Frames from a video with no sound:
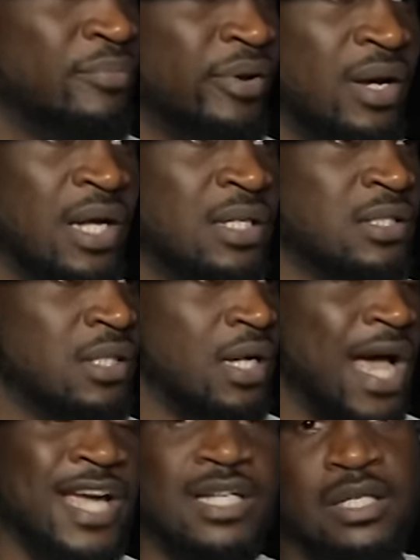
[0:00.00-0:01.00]
a brilliant
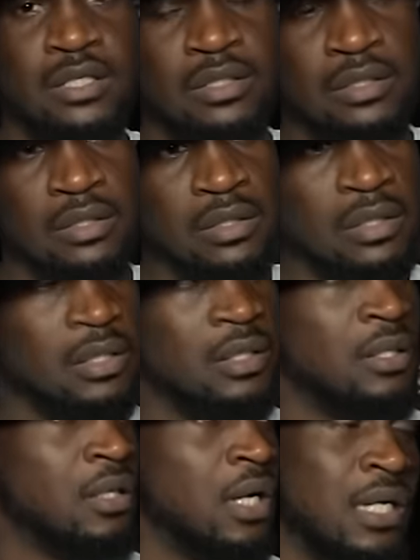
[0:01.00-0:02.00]
idea,
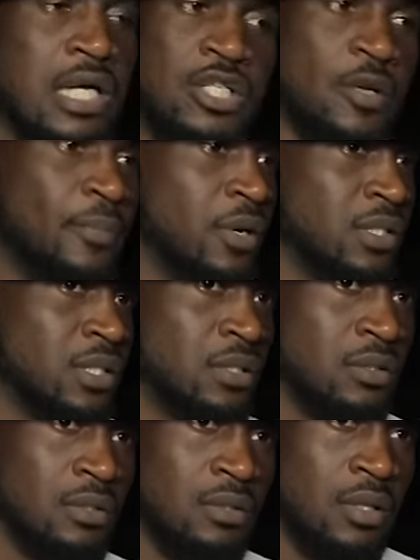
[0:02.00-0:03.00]
and I support
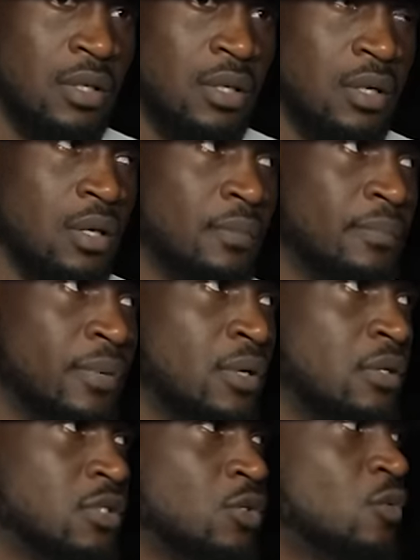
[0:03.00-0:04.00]
it
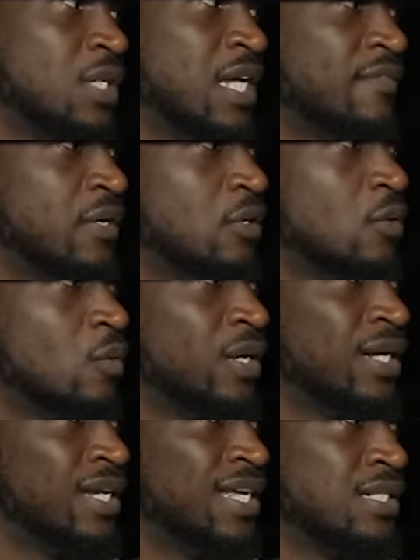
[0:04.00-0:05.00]
because you will never know what
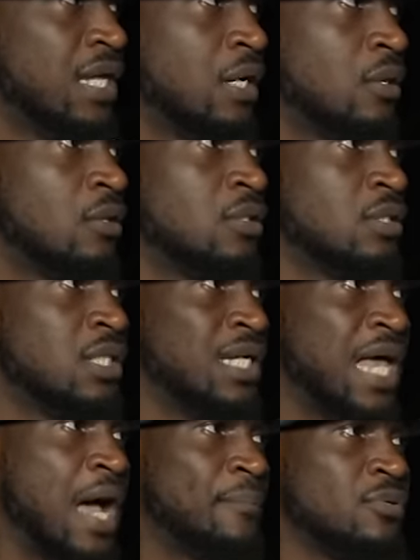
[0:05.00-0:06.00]
it is like until
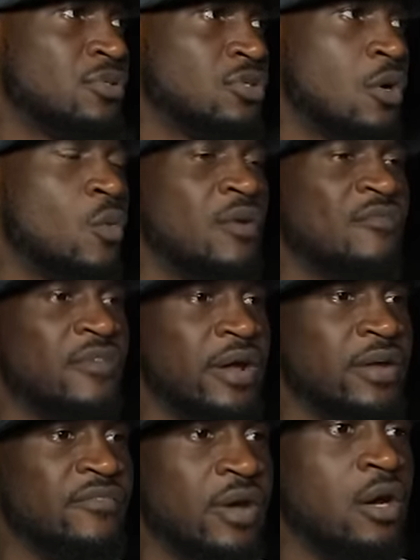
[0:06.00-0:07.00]
it happens to someone
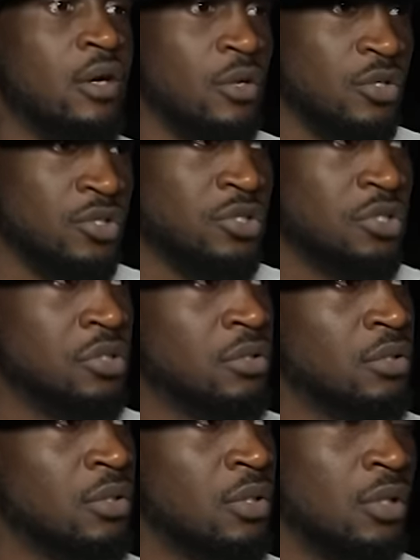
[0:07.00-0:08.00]
very, very close to
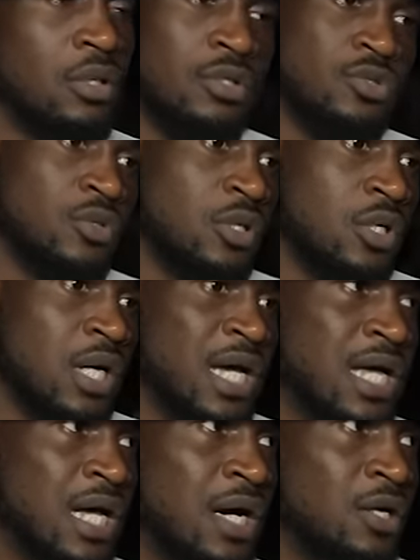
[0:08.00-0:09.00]
you or to
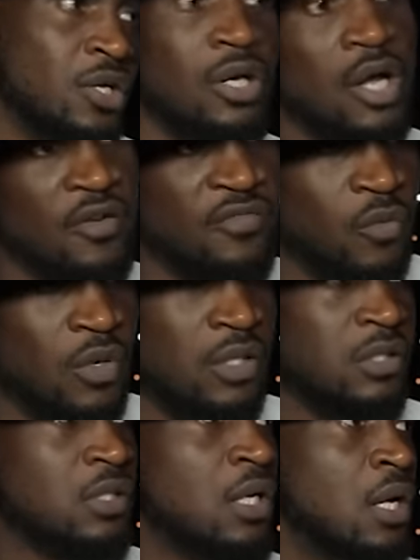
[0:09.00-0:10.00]
uh, your loved
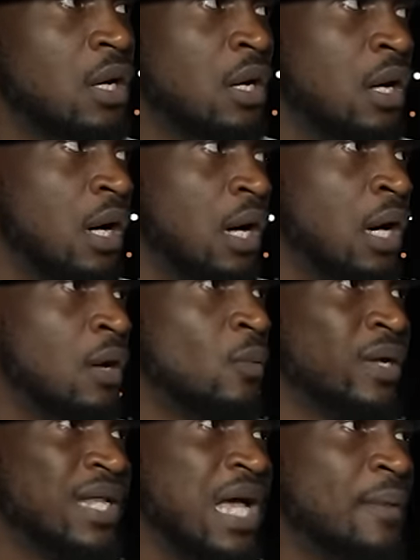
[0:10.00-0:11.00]
ones. Uh,
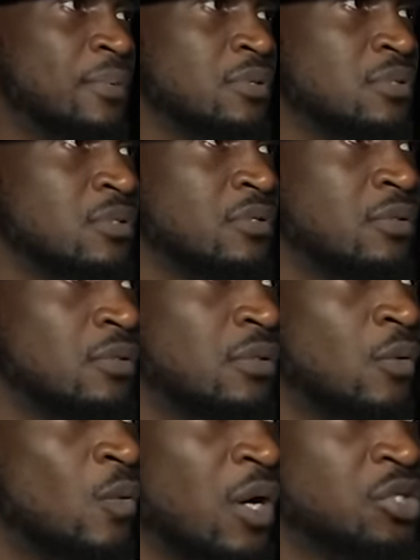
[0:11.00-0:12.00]
when it happened
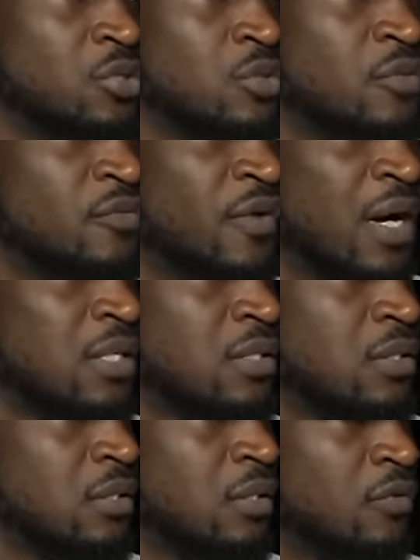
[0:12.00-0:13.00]
to Wachuku
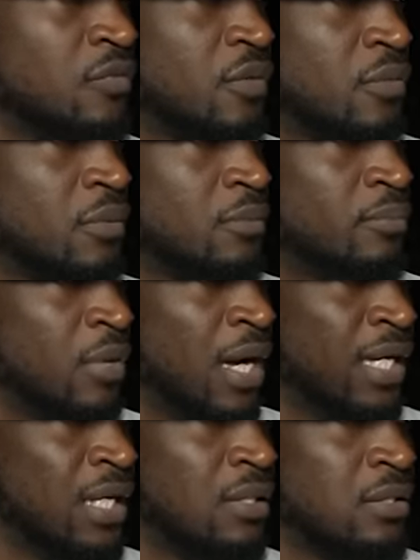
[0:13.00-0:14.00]
Vast of
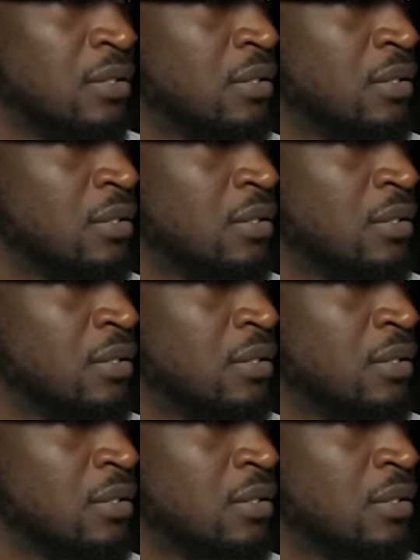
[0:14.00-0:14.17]
Bracket,